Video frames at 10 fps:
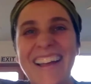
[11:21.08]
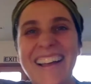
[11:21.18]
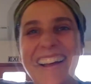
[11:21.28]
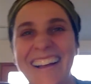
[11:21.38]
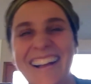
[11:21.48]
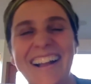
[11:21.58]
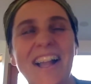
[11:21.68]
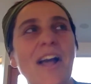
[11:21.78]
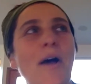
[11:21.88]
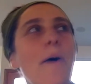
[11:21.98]
said in a, very,
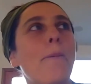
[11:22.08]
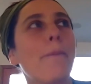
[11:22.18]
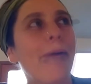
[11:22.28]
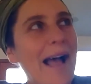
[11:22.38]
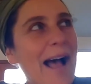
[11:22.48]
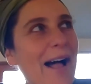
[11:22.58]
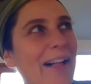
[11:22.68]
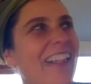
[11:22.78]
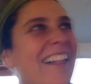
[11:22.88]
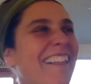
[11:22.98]
in a very strange way,
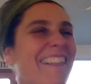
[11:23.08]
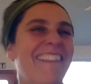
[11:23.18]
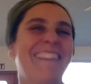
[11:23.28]
apparently.